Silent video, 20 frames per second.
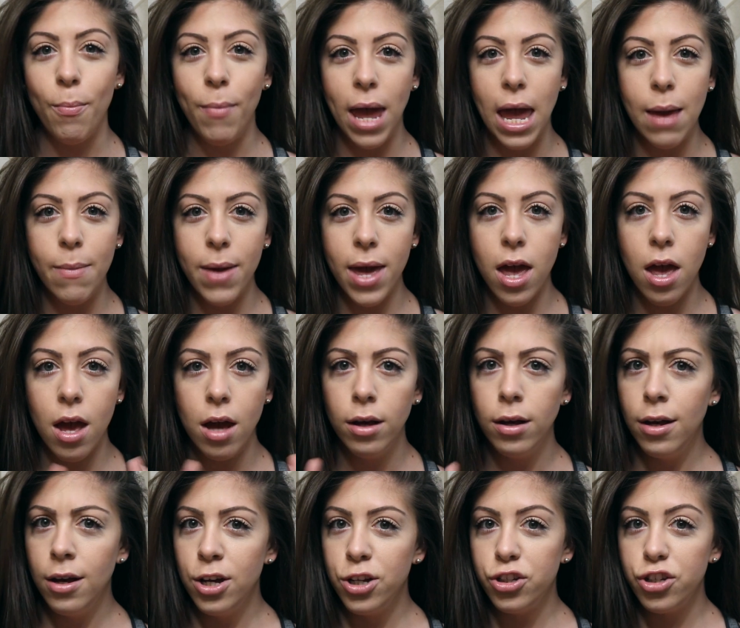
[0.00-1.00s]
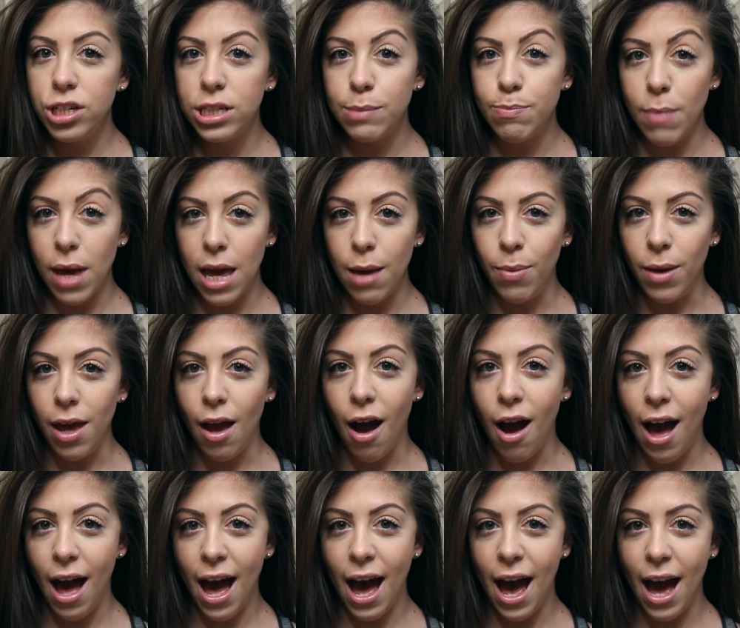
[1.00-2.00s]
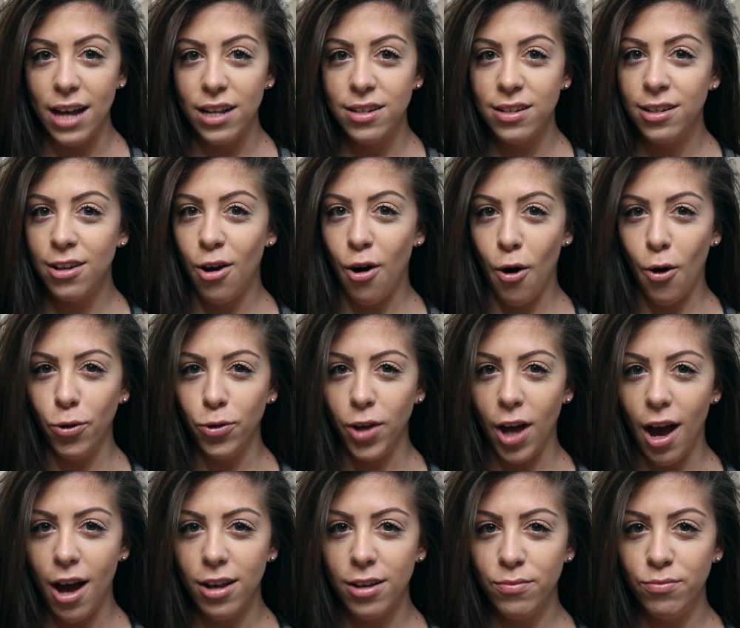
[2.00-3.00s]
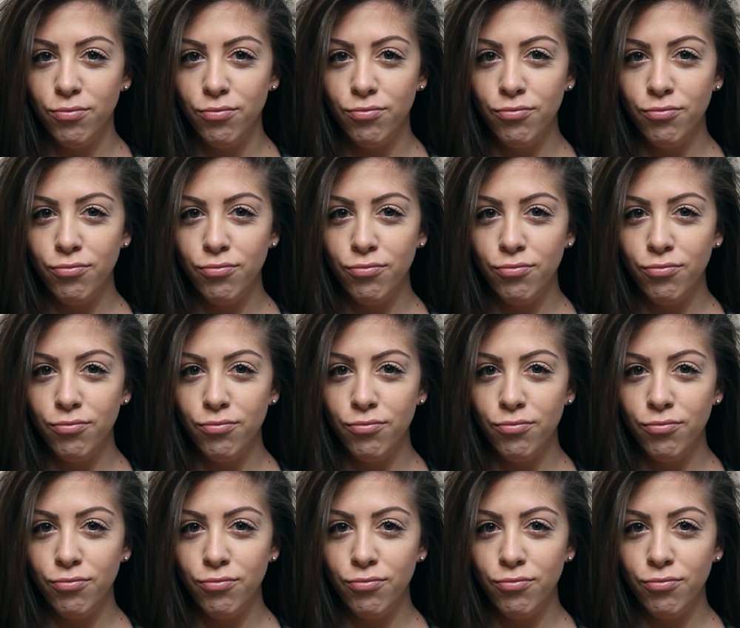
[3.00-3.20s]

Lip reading: maybe, just maybe, a hat. Hold on.